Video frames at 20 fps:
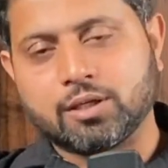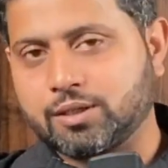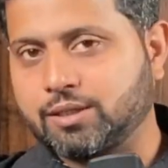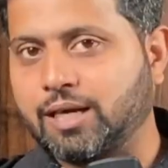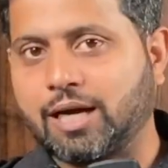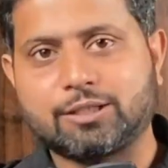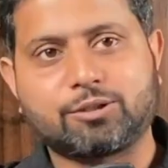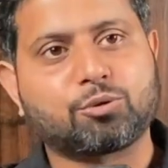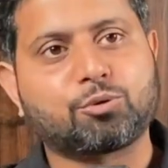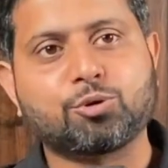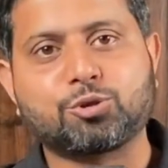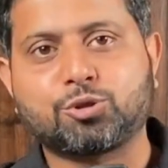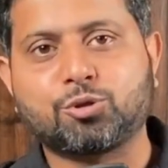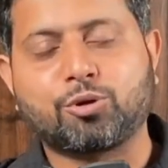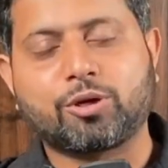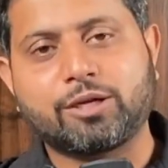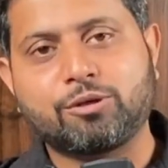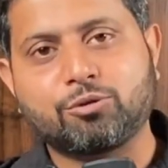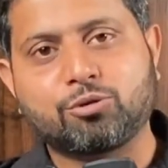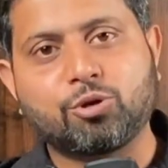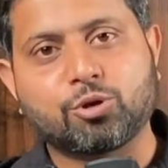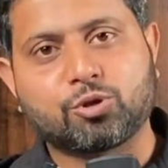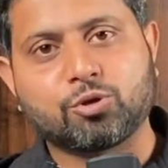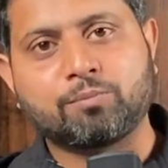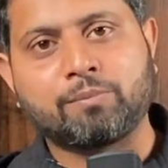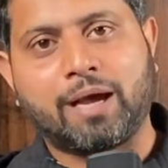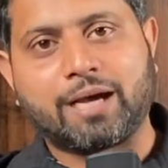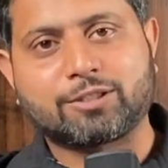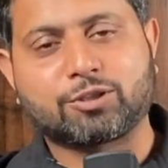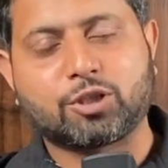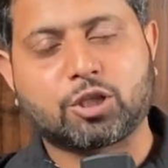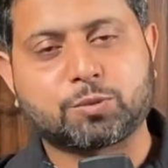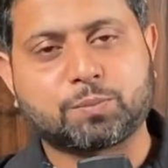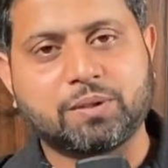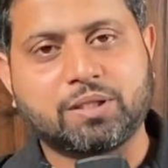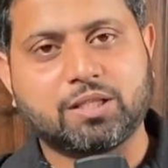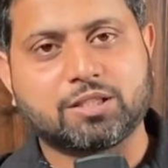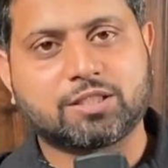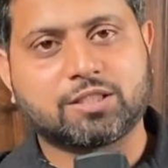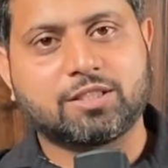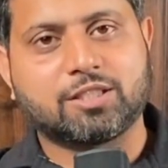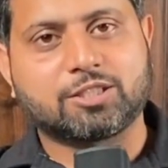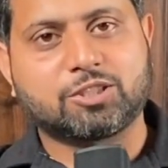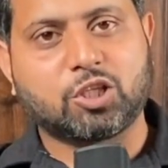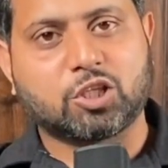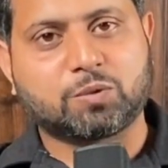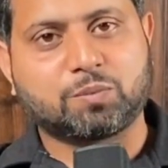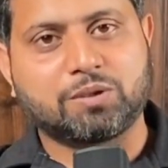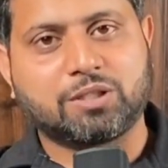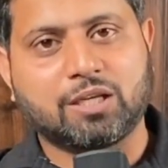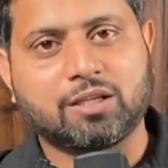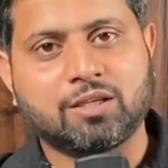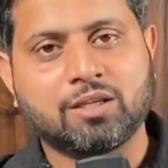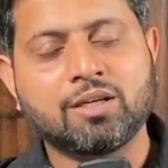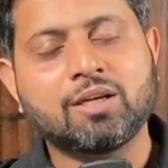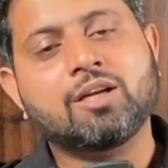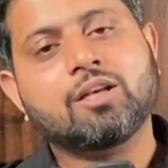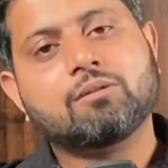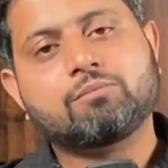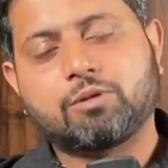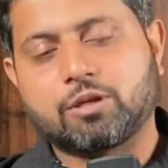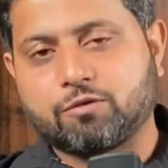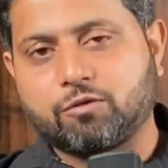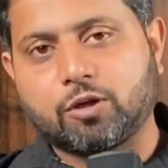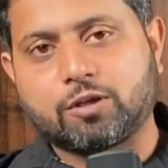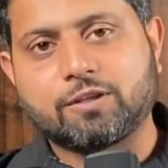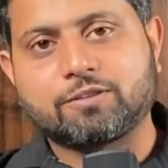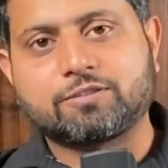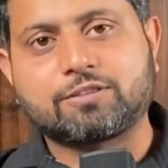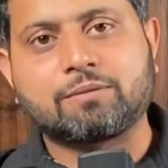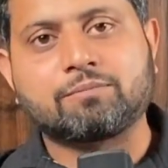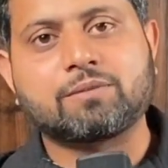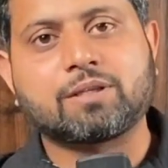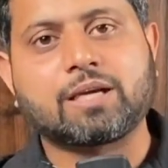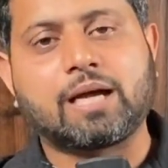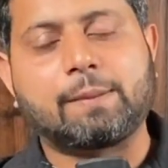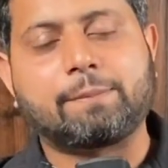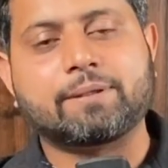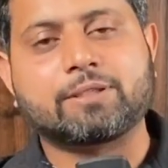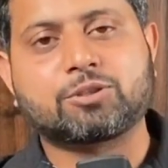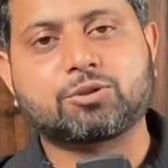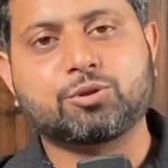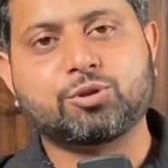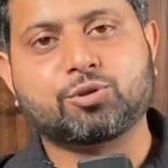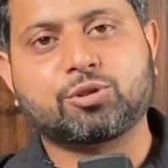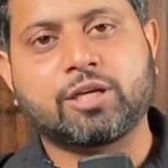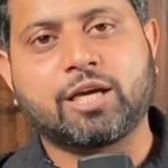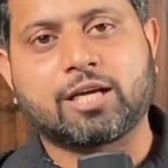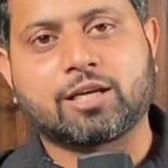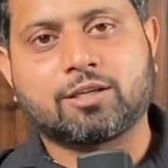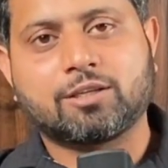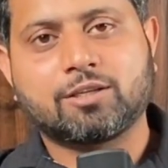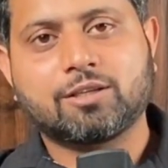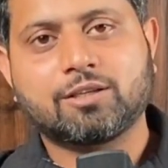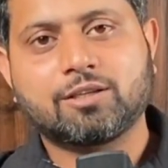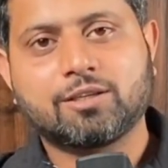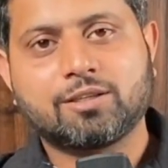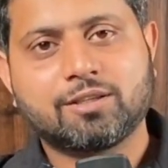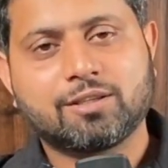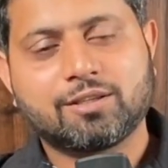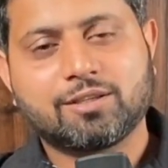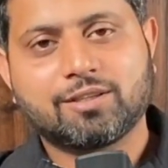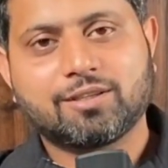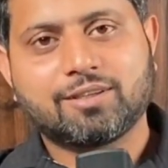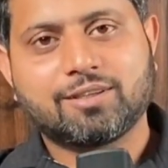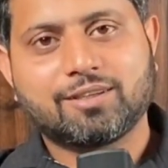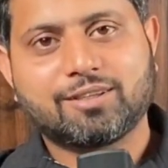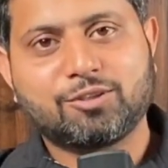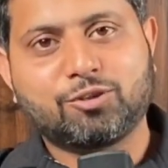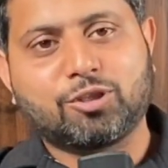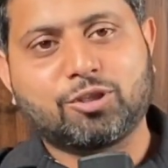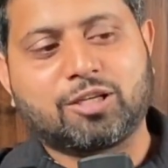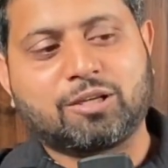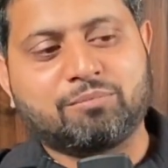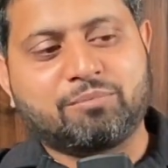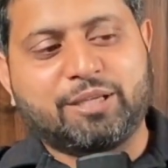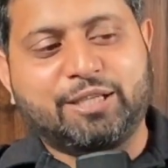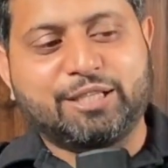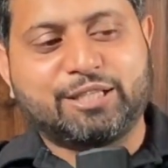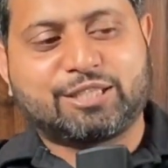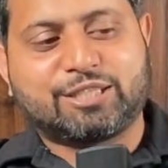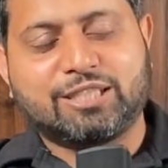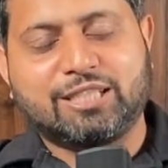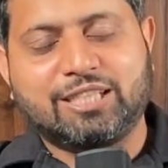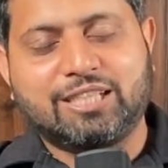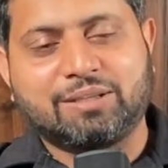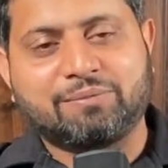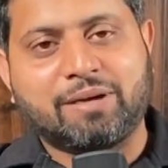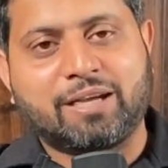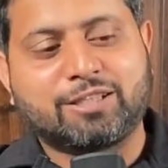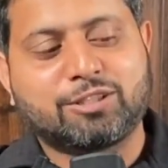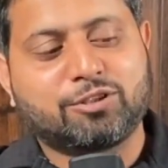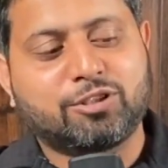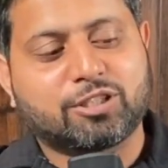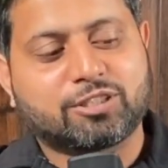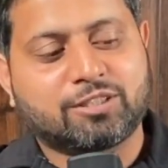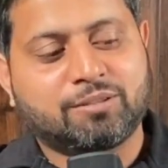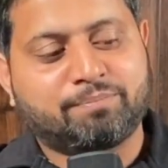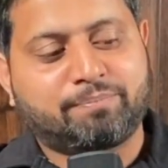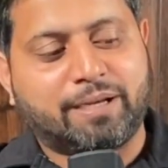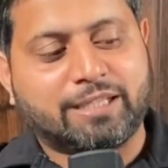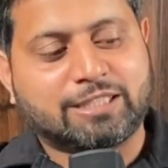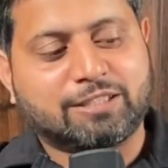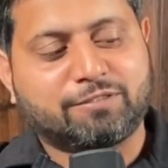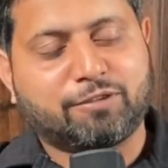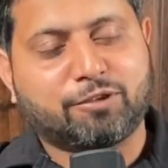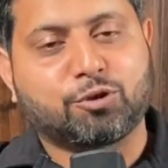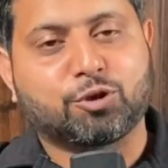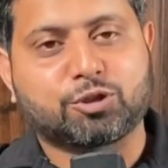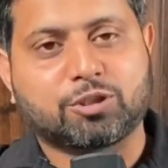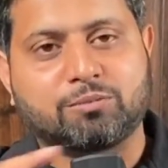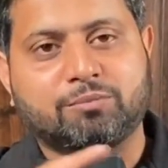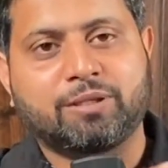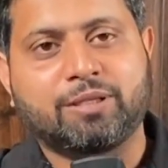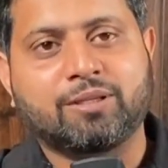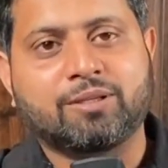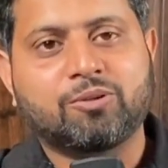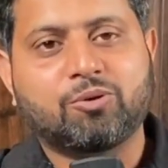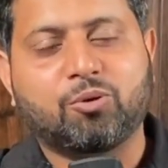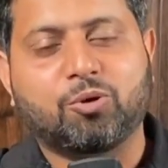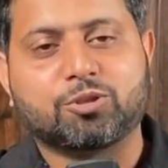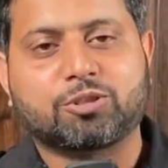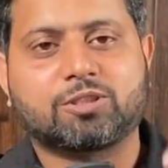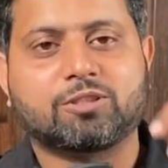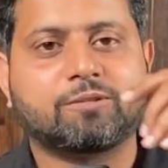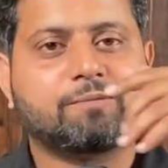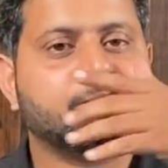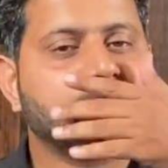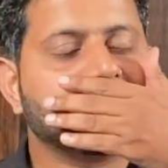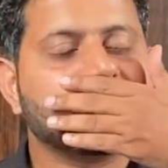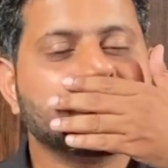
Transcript: Yahan to kuch ho gaya, you go to Max Hospital, Synergy Hospital, but what if something happens to you there? You are mid-sea, imagine you are in Pacific Ocean, mid-ocean.